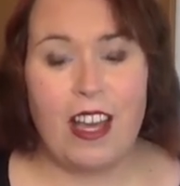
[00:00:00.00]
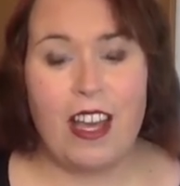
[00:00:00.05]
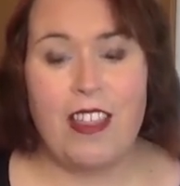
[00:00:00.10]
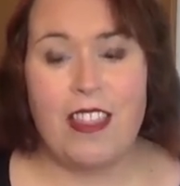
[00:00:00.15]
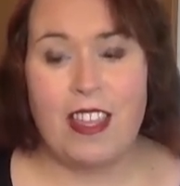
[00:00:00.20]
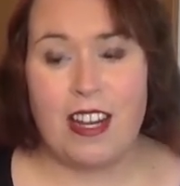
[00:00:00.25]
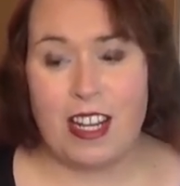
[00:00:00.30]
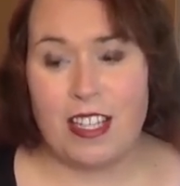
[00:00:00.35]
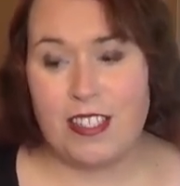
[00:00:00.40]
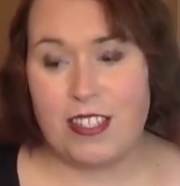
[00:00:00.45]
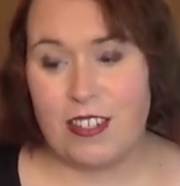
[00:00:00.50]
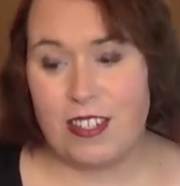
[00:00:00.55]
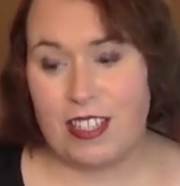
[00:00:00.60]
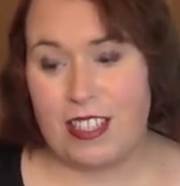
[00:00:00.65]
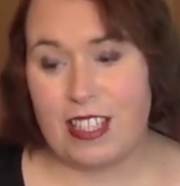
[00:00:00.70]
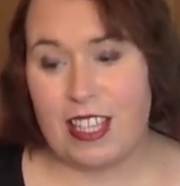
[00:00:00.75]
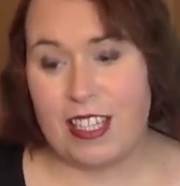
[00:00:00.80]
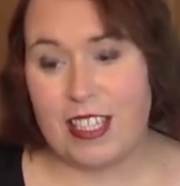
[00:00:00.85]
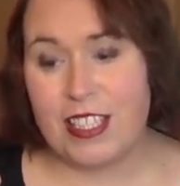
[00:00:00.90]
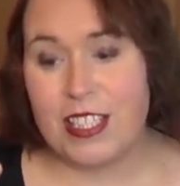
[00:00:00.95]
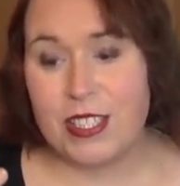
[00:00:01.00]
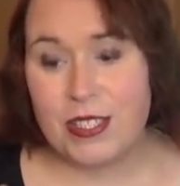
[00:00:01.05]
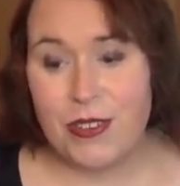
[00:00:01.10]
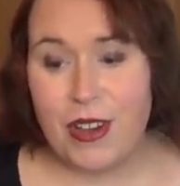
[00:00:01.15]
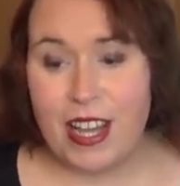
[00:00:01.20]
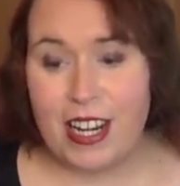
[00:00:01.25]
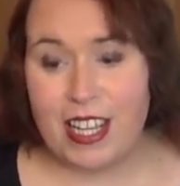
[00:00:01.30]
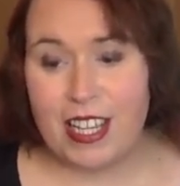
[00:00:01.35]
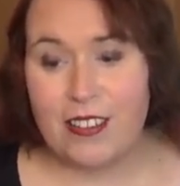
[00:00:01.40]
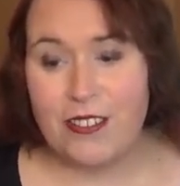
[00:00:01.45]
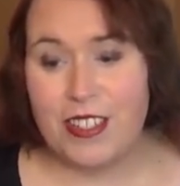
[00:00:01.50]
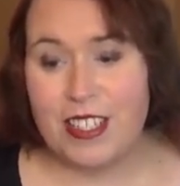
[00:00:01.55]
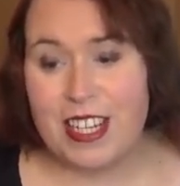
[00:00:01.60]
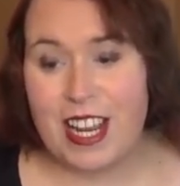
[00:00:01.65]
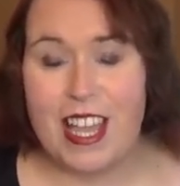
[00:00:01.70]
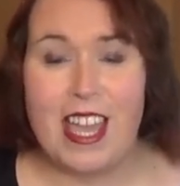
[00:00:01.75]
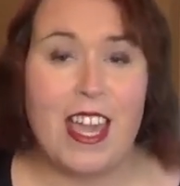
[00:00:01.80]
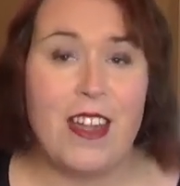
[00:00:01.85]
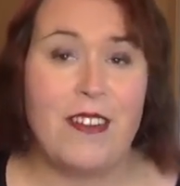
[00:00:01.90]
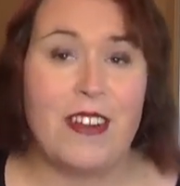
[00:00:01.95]
And uh, then I started like sweating, which
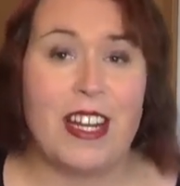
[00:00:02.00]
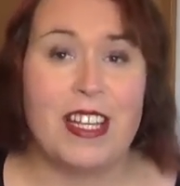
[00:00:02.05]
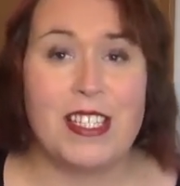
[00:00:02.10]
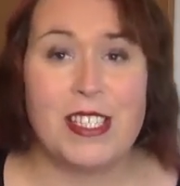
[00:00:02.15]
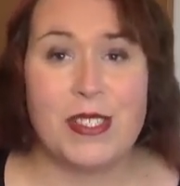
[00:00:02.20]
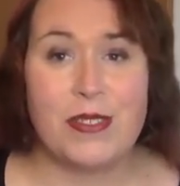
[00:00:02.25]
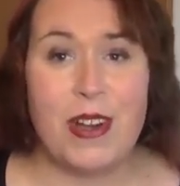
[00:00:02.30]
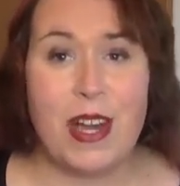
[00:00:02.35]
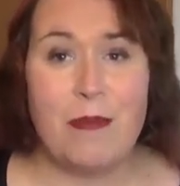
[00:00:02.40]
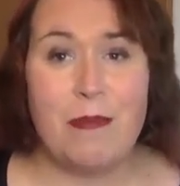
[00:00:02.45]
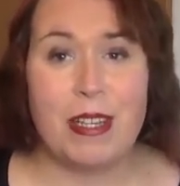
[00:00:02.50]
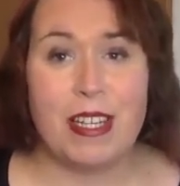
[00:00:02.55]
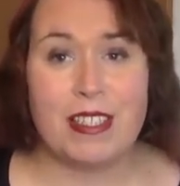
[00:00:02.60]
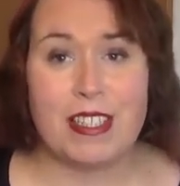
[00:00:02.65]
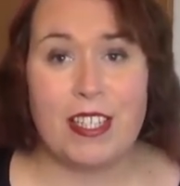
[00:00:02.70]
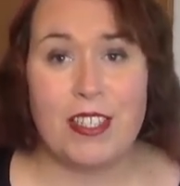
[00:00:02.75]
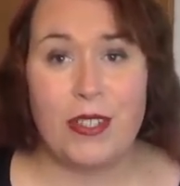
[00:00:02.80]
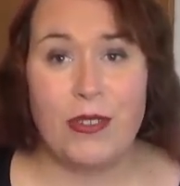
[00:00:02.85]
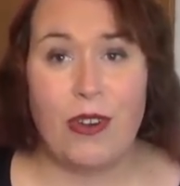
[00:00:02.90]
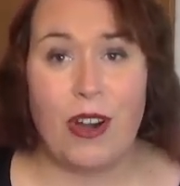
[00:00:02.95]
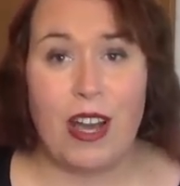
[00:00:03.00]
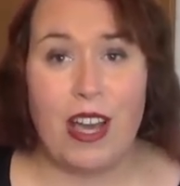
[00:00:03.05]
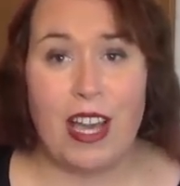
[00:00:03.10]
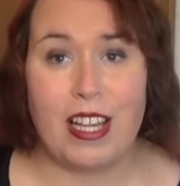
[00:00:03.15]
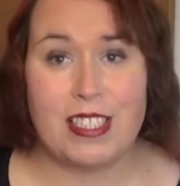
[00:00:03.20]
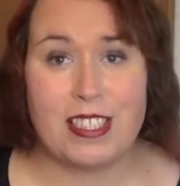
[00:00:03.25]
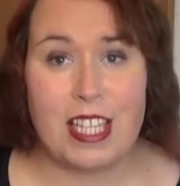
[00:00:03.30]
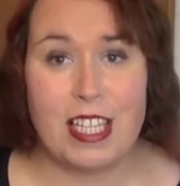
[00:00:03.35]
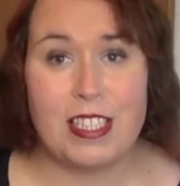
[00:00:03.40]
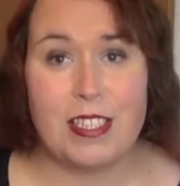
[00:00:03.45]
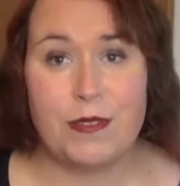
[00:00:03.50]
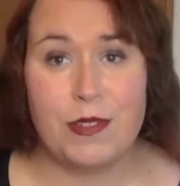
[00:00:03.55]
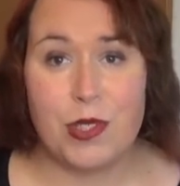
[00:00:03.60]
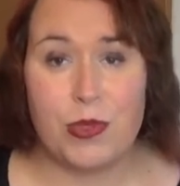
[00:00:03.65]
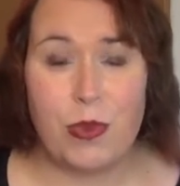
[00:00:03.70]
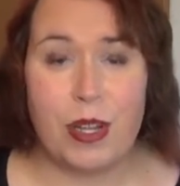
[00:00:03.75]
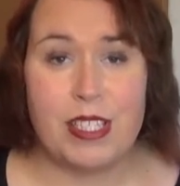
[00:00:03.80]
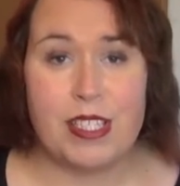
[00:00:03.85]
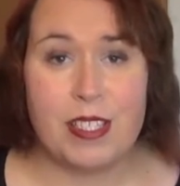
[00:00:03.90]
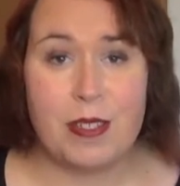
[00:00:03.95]
I hate when I sweat because I do excessive
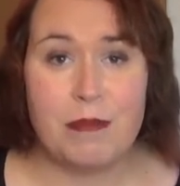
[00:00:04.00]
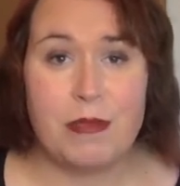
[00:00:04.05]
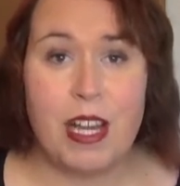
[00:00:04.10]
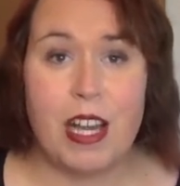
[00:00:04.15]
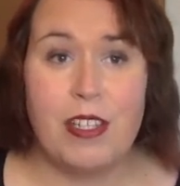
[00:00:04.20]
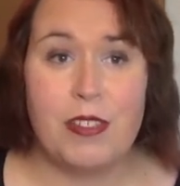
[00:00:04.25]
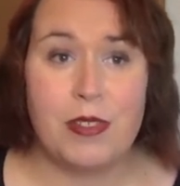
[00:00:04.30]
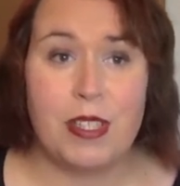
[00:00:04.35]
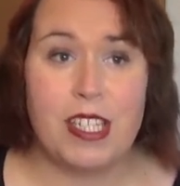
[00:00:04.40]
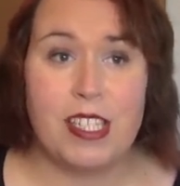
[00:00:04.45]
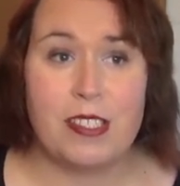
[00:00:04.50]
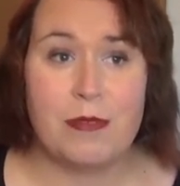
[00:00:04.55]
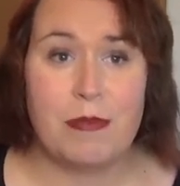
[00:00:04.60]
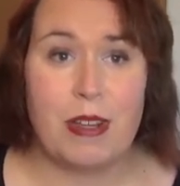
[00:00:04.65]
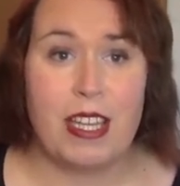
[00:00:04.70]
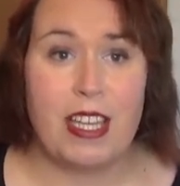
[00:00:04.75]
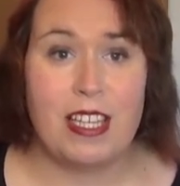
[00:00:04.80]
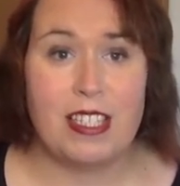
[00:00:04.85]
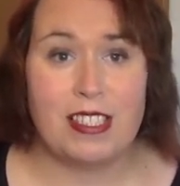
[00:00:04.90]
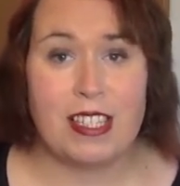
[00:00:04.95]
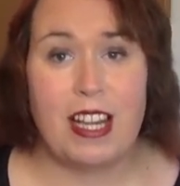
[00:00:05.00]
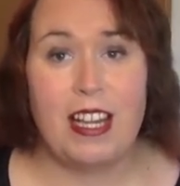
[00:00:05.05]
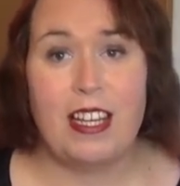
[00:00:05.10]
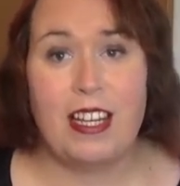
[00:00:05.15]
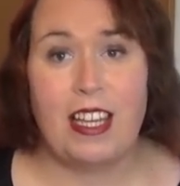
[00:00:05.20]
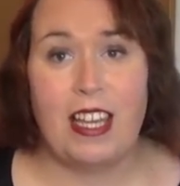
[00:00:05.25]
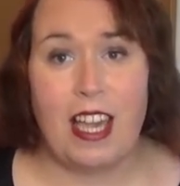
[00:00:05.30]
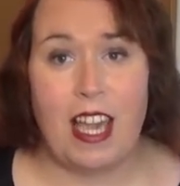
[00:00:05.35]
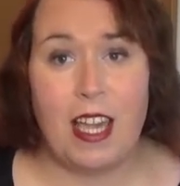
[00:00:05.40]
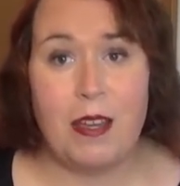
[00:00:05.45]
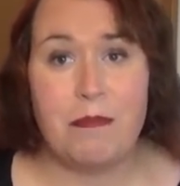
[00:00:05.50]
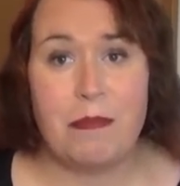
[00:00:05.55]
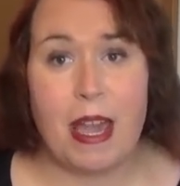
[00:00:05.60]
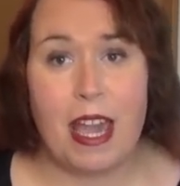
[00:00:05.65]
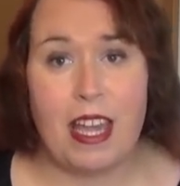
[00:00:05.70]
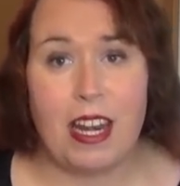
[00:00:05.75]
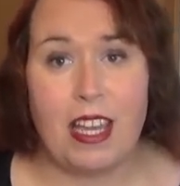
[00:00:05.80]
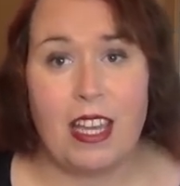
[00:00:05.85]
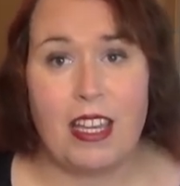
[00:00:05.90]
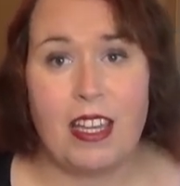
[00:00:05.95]
sweat sometimes because my anxiety and
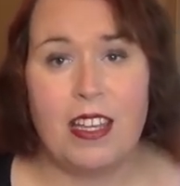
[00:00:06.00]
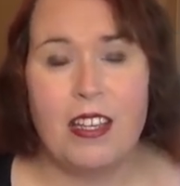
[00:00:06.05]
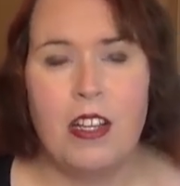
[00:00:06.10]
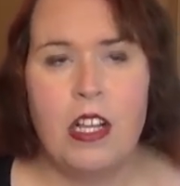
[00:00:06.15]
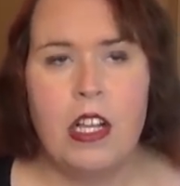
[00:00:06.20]
panic.